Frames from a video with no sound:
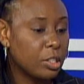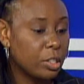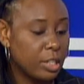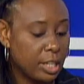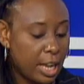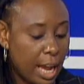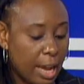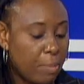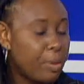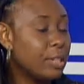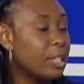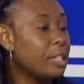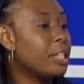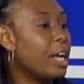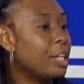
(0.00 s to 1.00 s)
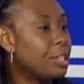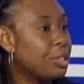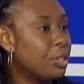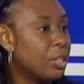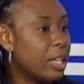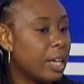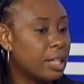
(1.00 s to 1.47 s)
the IP is attached to
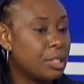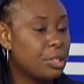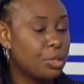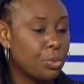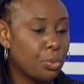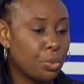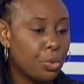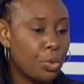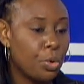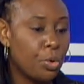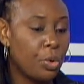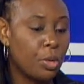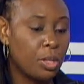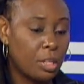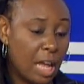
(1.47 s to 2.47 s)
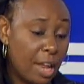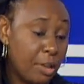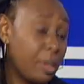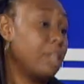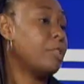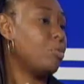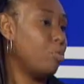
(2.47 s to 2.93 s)
that. So,
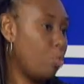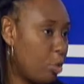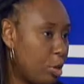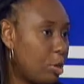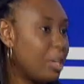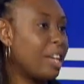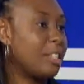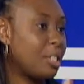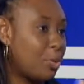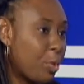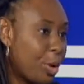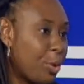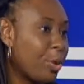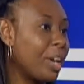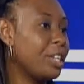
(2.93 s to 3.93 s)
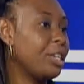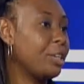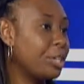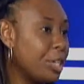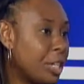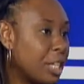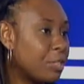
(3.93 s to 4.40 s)
and that is where you get your
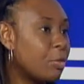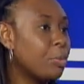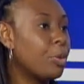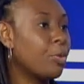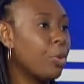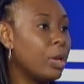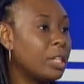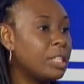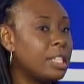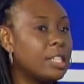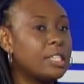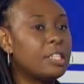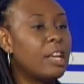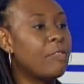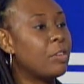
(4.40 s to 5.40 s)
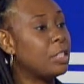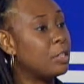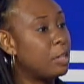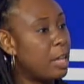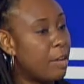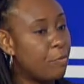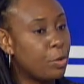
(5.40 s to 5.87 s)
earnings from the royalties.
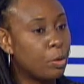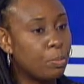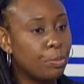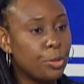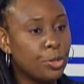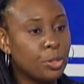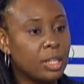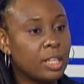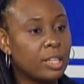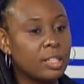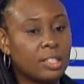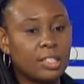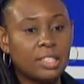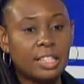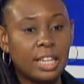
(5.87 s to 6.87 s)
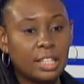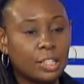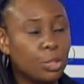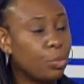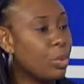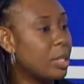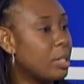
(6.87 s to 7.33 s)
If your music is synced
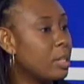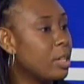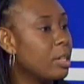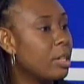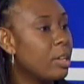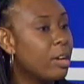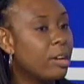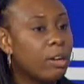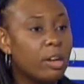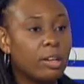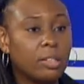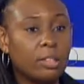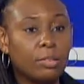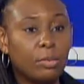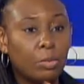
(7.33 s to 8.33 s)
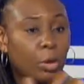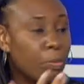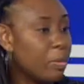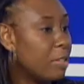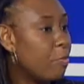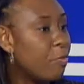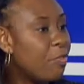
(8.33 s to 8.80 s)
with a
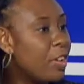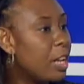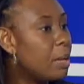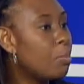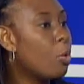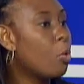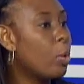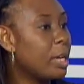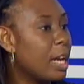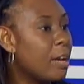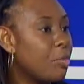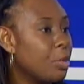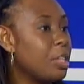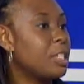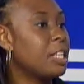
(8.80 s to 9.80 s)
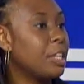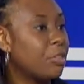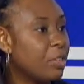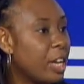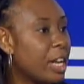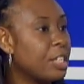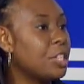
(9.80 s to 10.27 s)
film or what have you, the
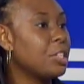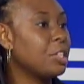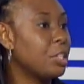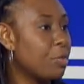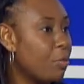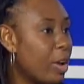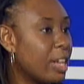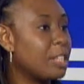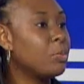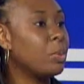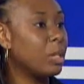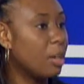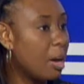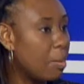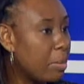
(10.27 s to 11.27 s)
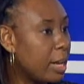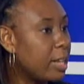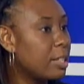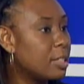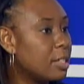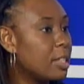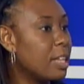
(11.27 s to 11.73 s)
synchronization rights will come
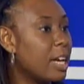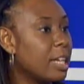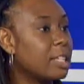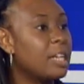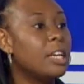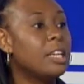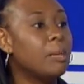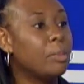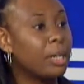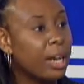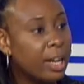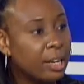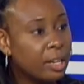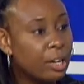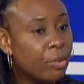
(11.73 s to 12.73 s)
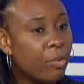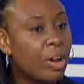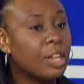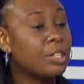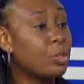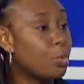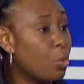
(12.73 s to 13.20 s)
into that, the mechanical rights,
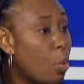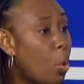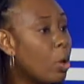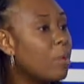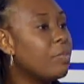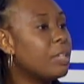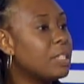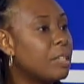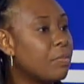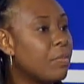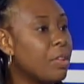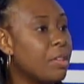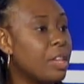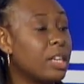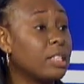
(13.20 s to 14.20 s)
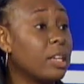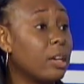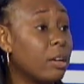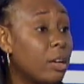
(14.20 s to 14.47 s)
and all of these different things are